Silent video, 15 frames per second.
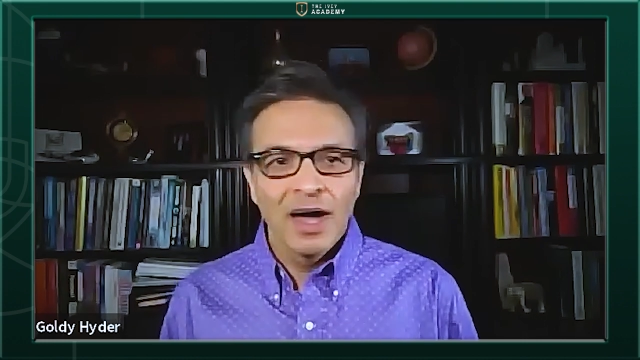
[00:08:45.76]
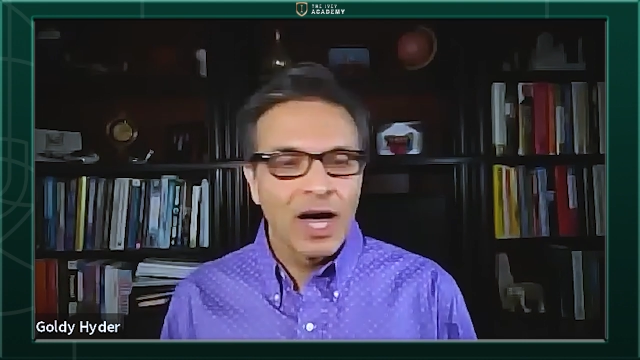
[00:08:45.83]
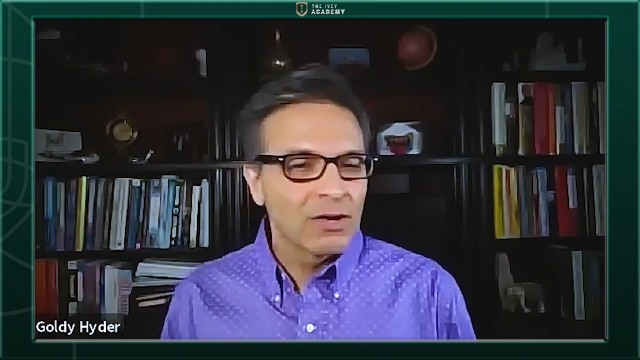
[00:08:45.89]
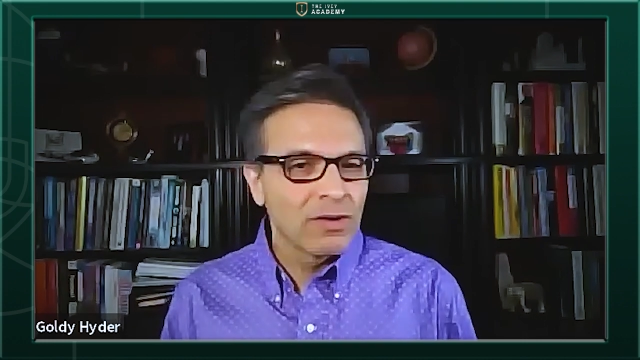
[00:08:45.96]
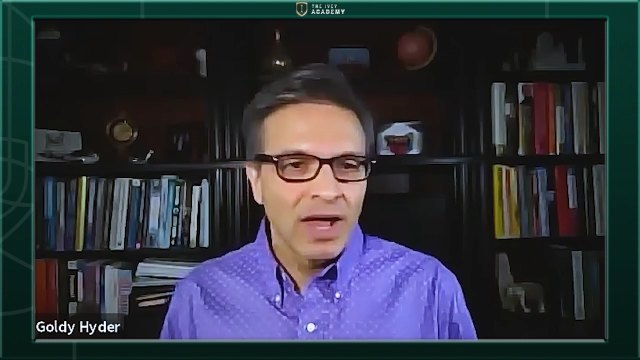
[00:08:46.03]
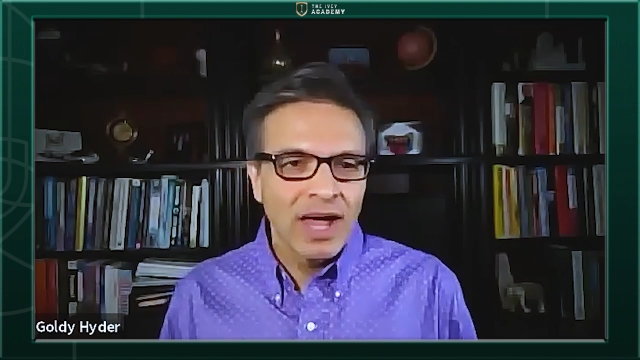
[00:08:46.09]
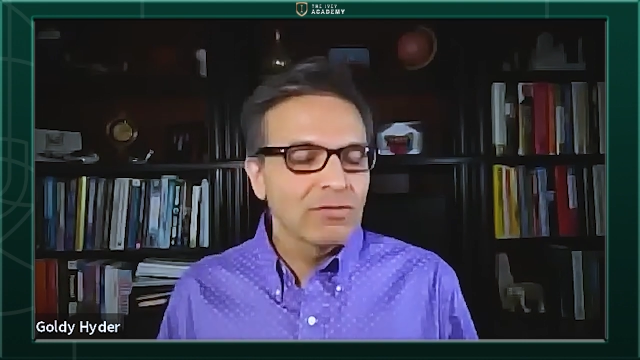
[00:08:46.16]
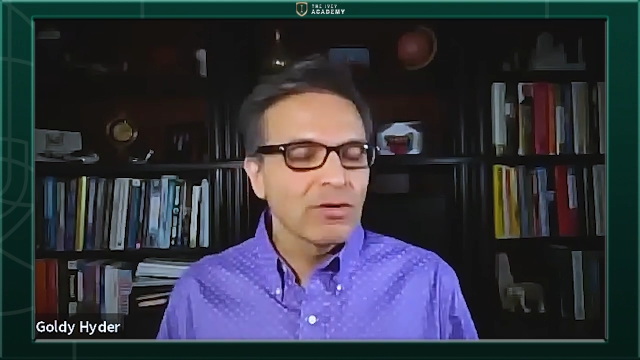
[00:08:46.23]
I
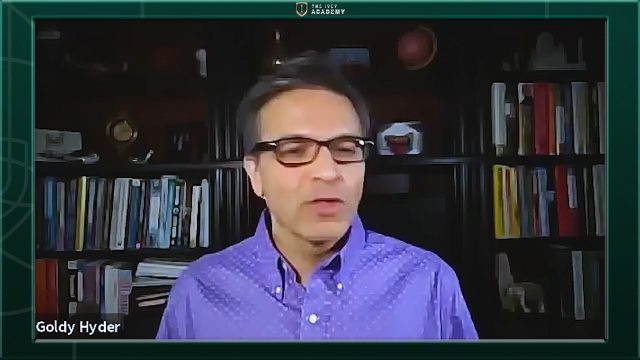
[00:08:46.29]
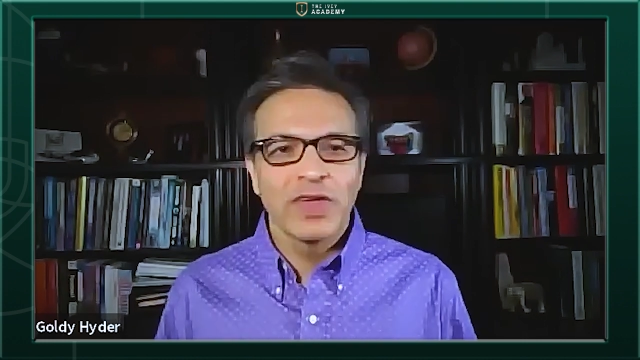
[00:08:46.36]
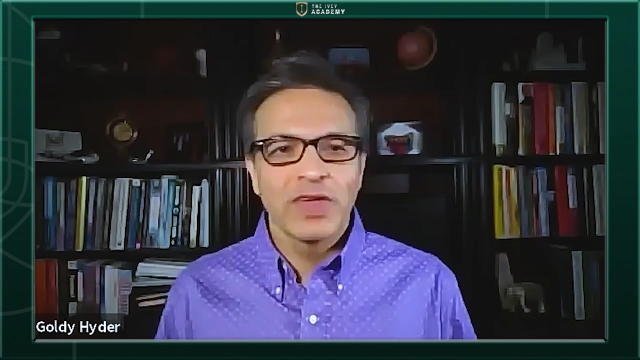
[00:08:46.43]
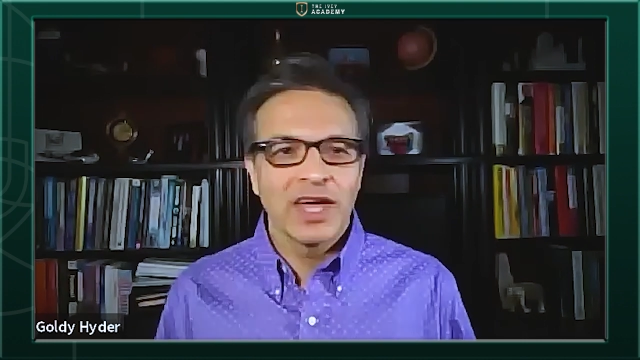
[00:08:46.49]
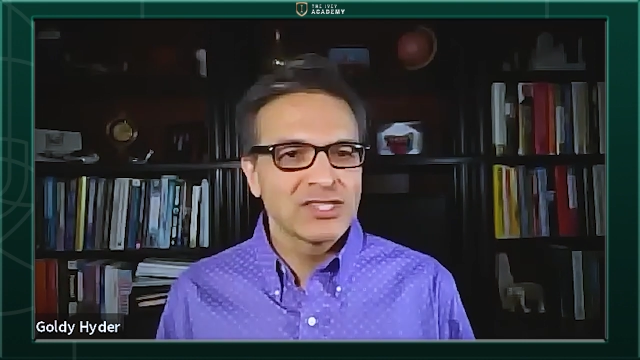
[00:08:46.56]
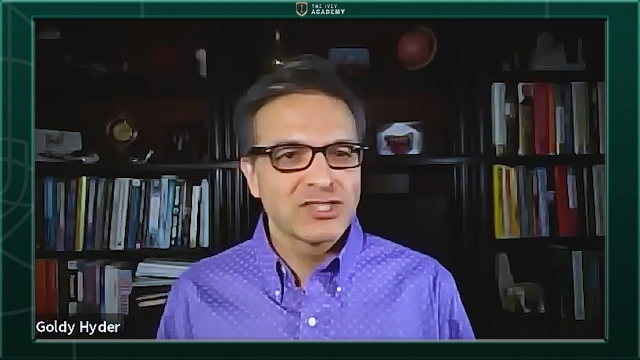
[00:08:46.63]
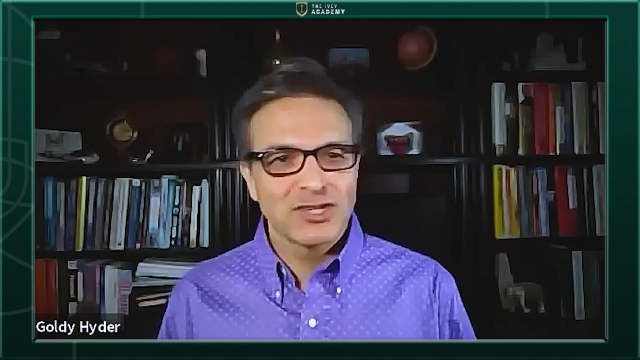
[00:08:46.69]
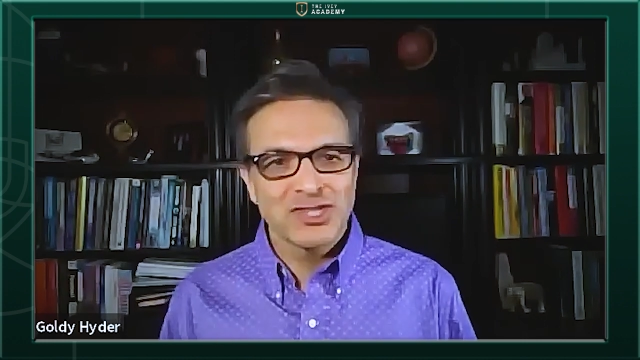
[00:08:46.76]
don't have all the
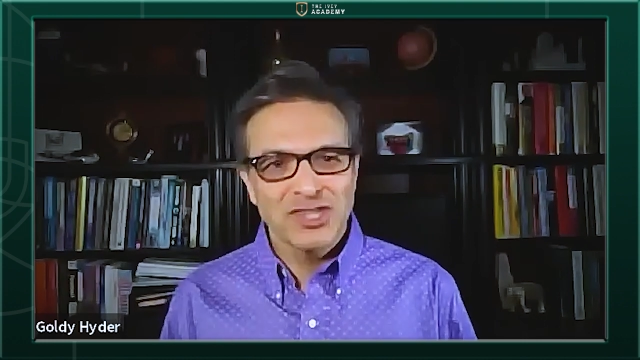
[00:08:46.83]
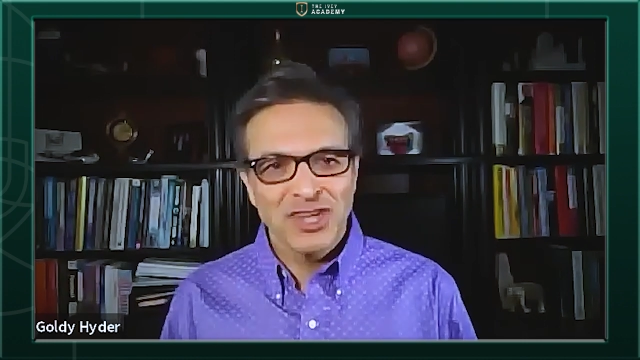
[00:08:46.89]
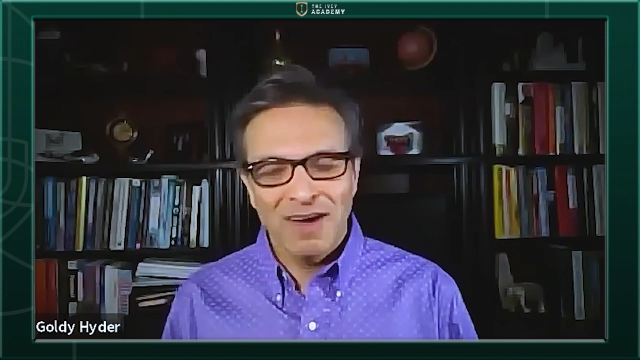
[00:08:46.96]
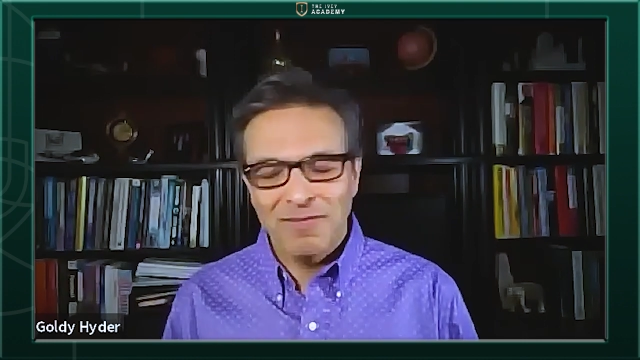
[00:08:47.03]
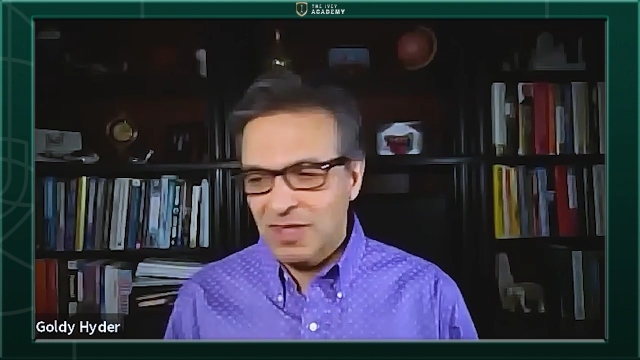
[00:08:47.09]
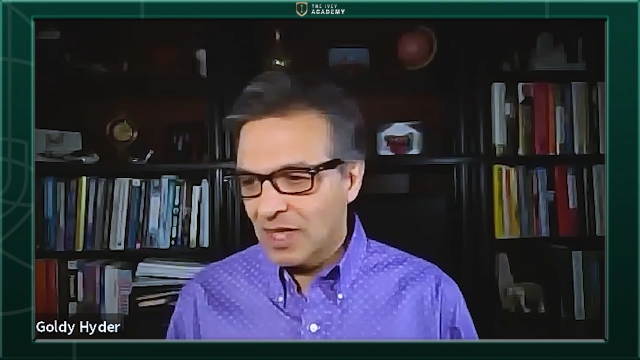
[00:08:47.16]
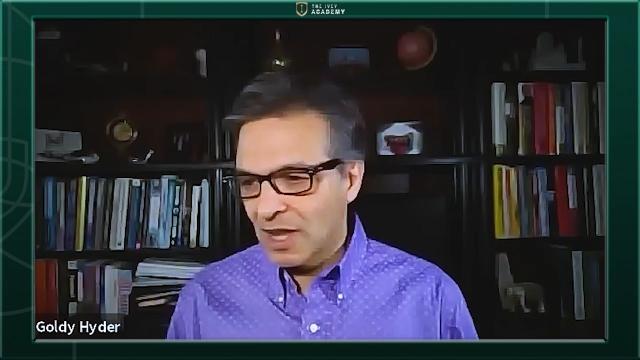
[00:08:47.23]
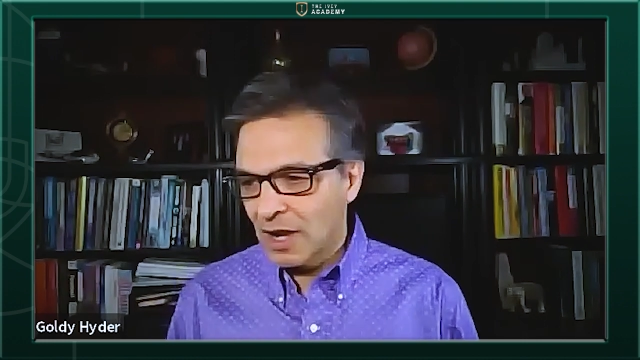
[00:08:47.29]
answers to
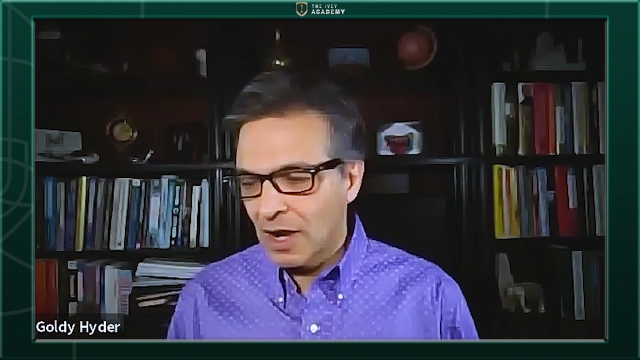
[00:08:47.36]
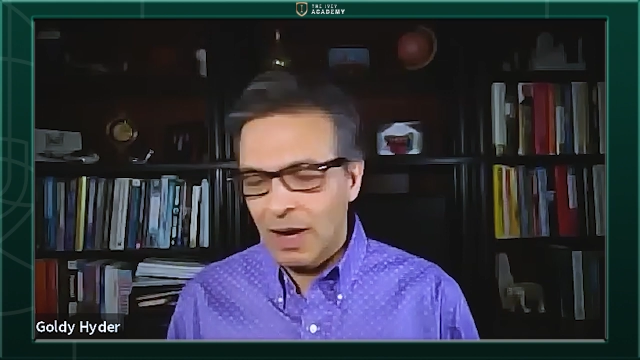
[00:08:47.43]
everything.